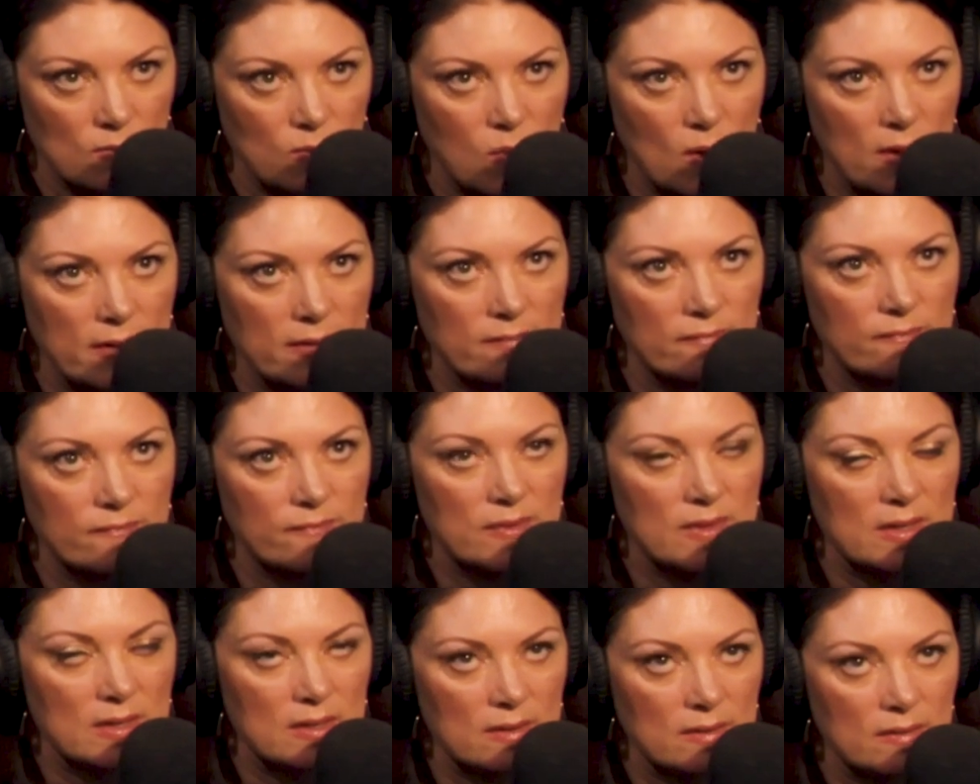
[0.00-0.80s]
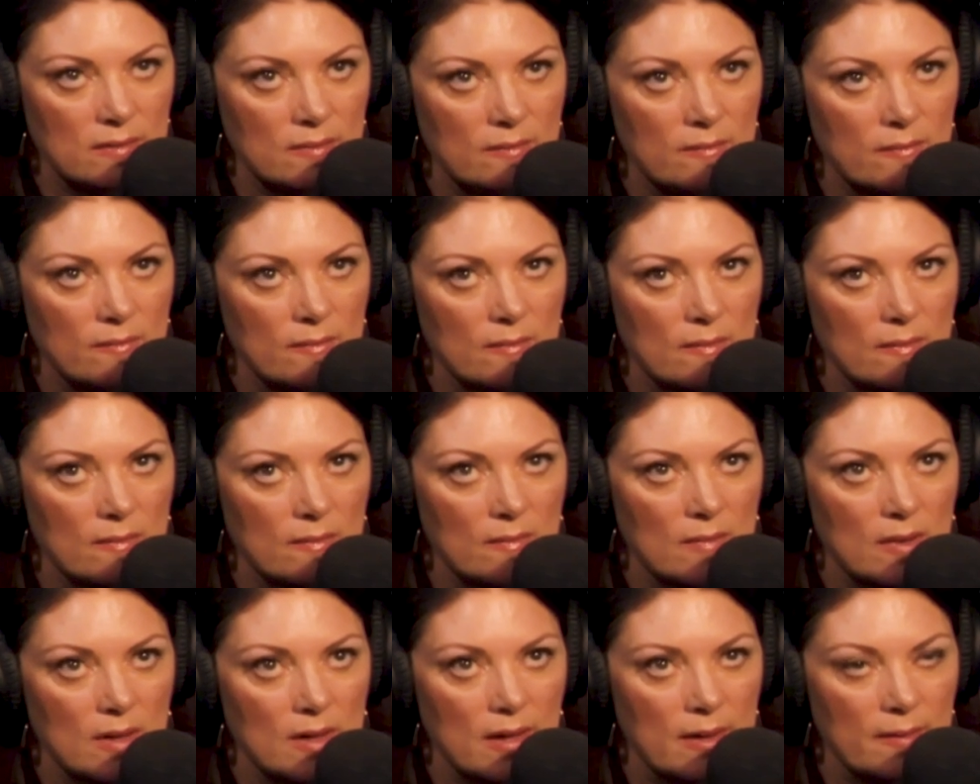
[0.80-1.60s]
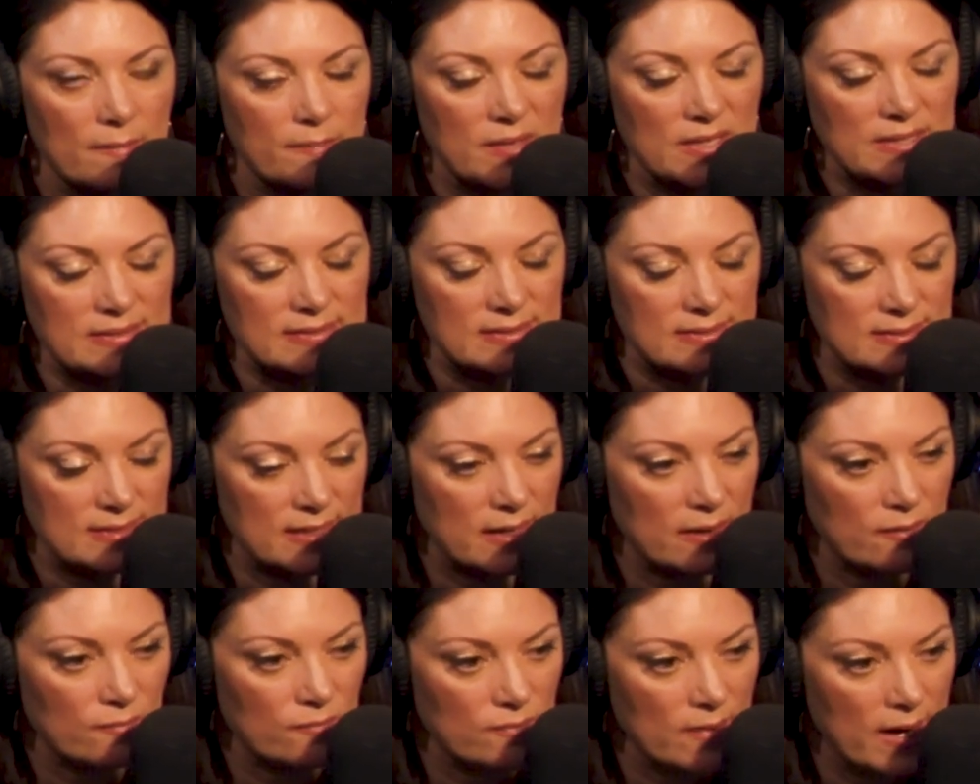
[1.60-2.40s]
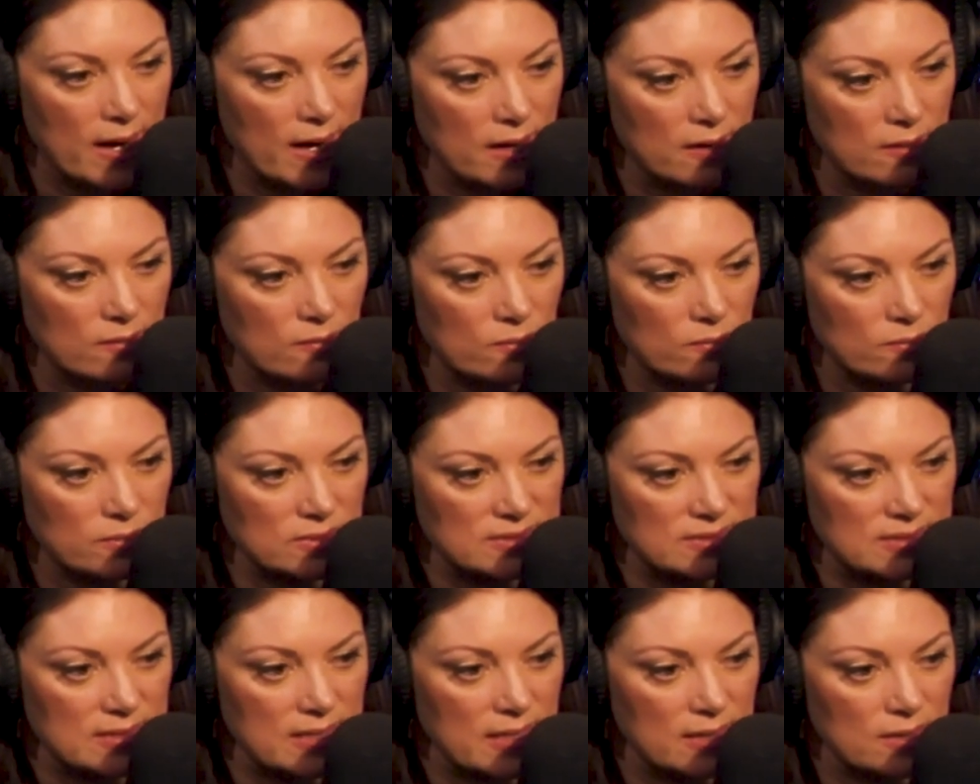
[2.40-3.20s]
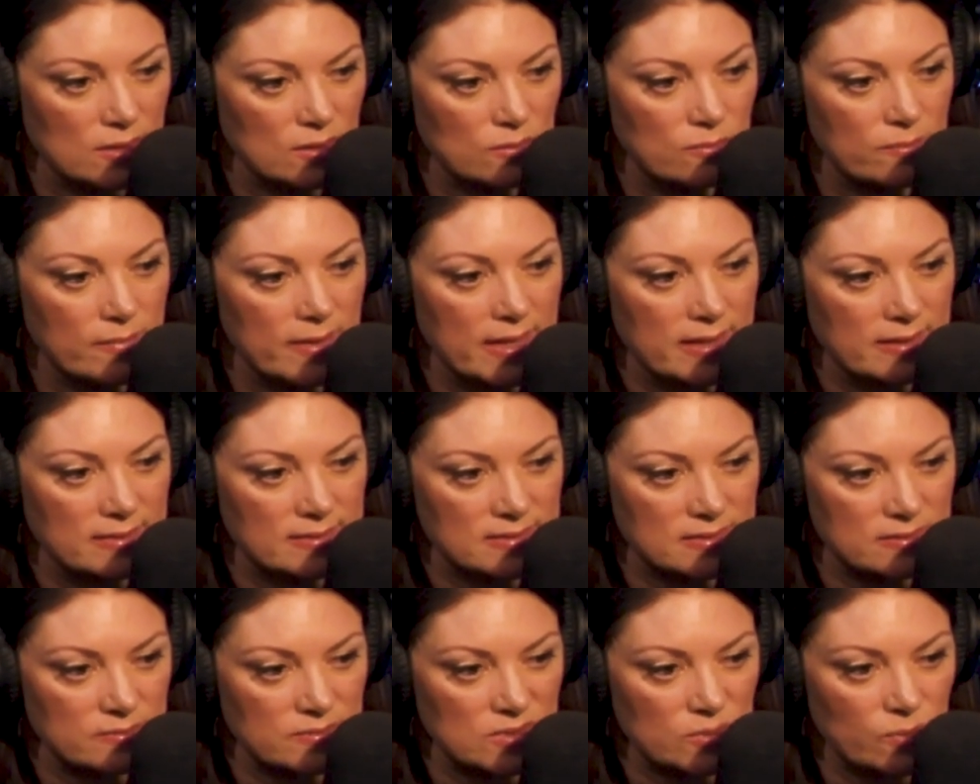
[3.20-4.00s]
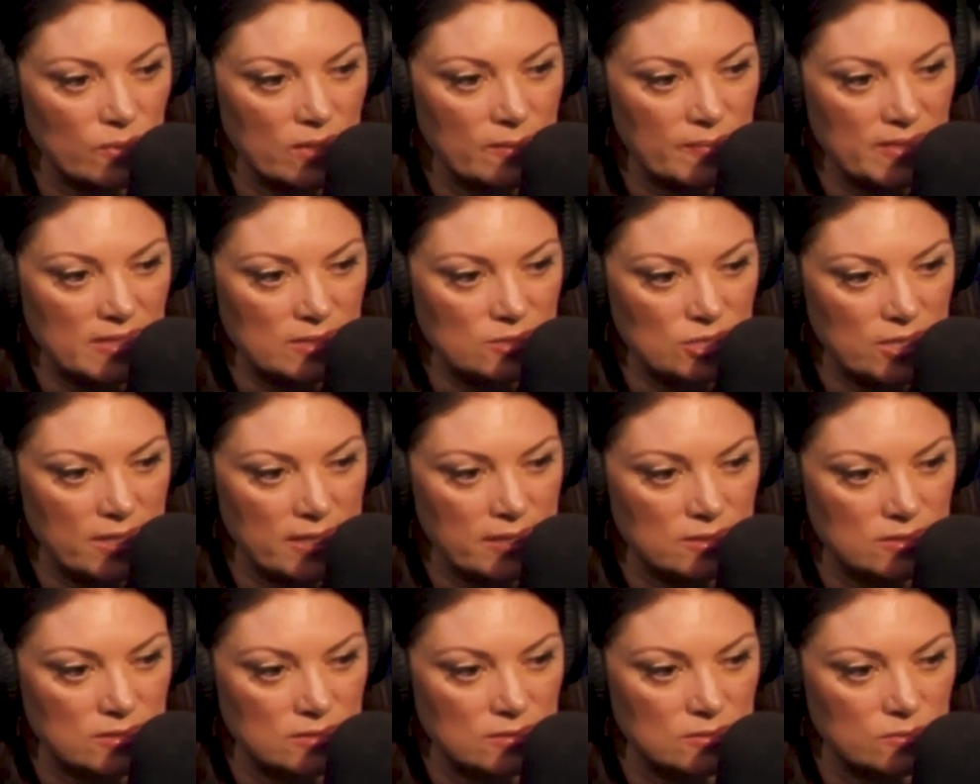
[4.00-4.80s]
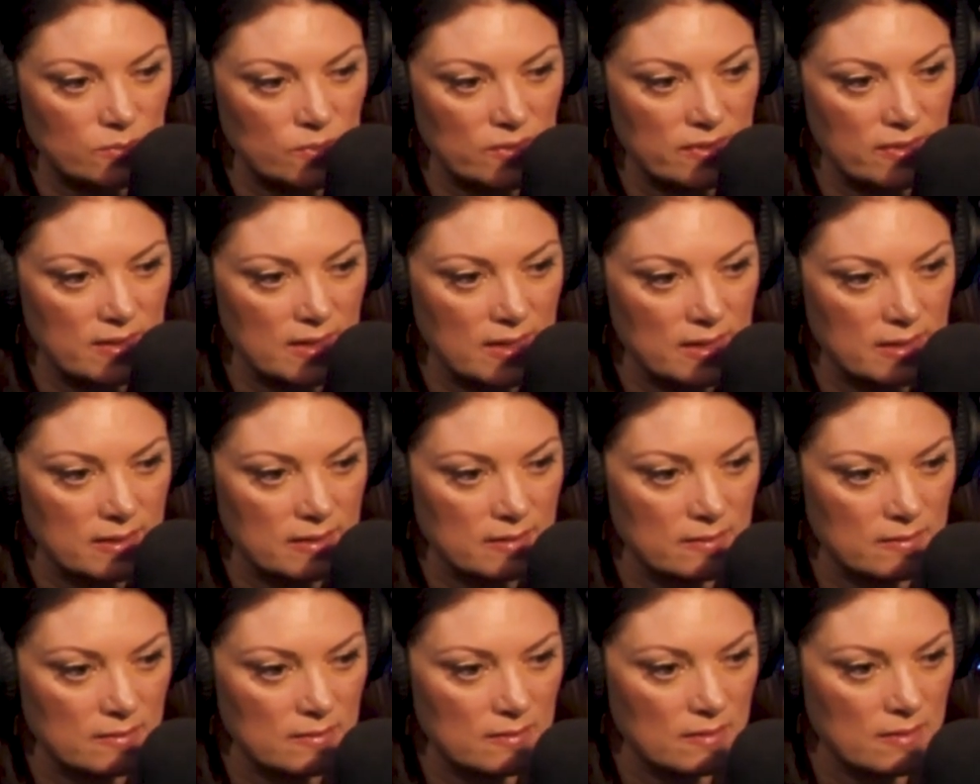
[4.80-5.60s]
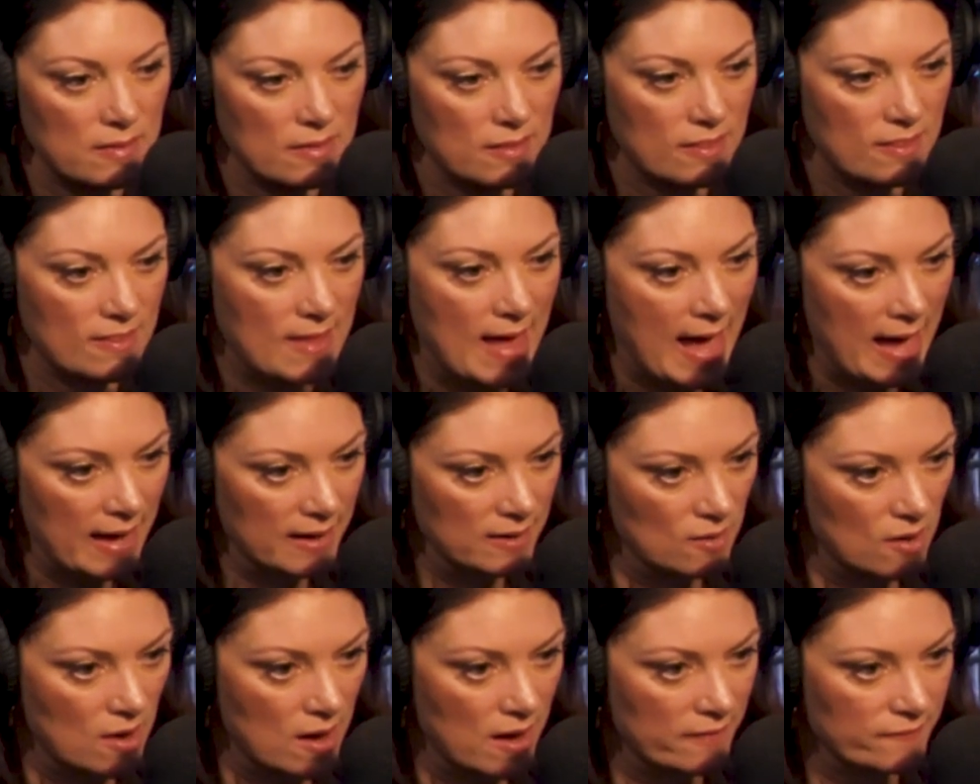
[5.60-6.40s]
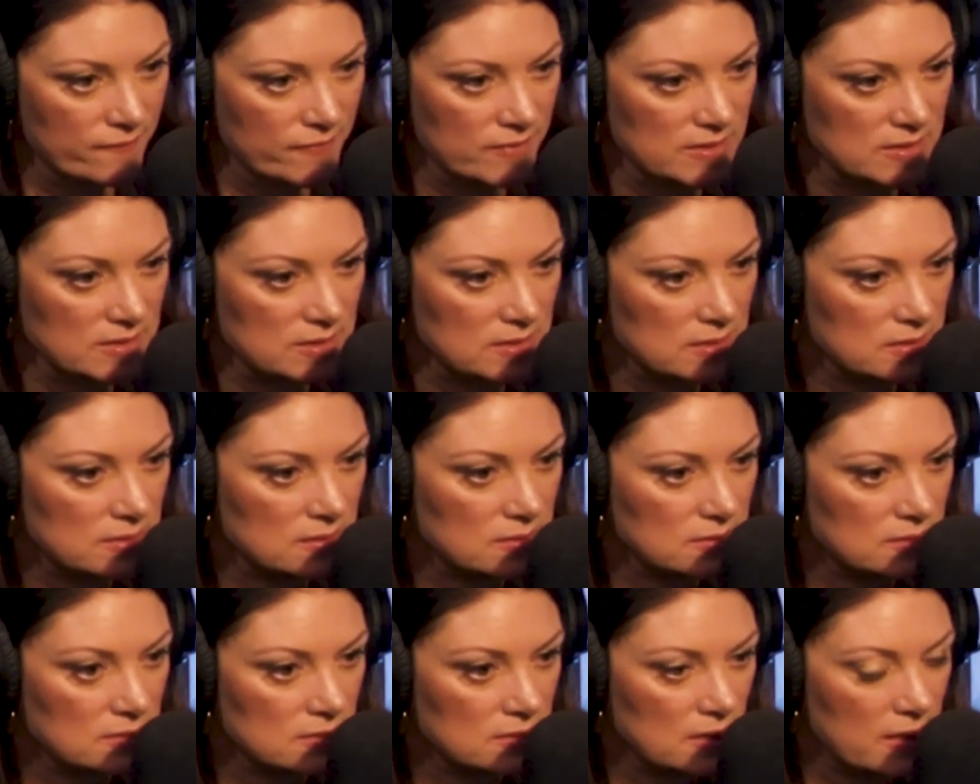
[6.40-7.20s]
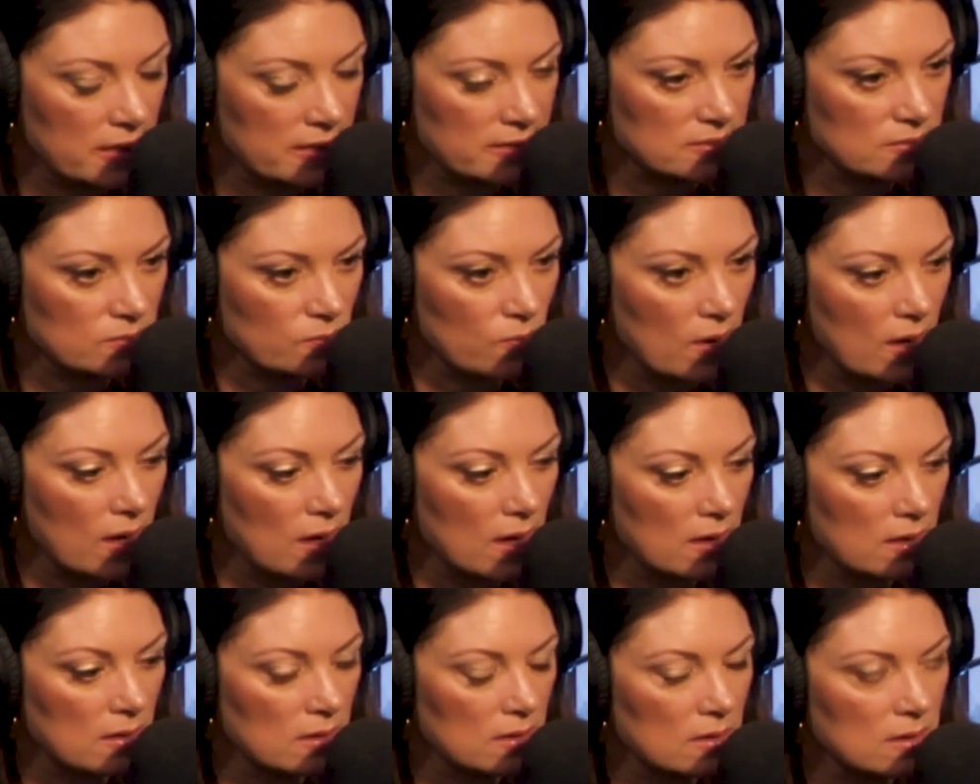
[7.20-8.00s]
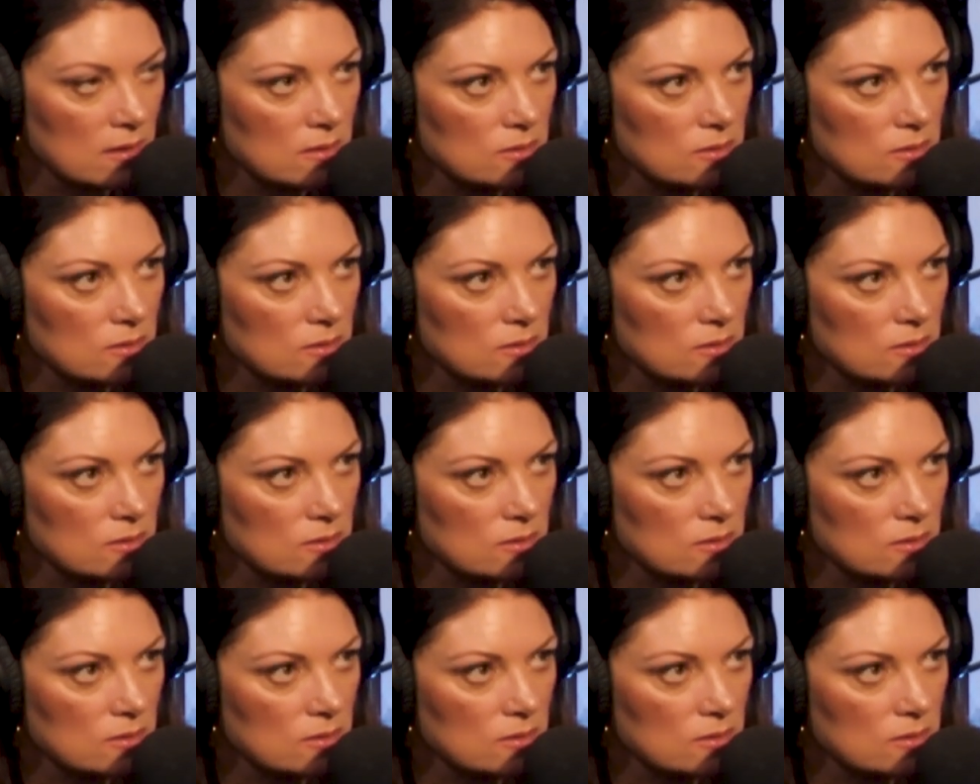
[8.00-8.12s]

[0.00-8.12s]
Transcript: One of the uh, pieces that I read was that you made some sweeping changes within that office right. as well.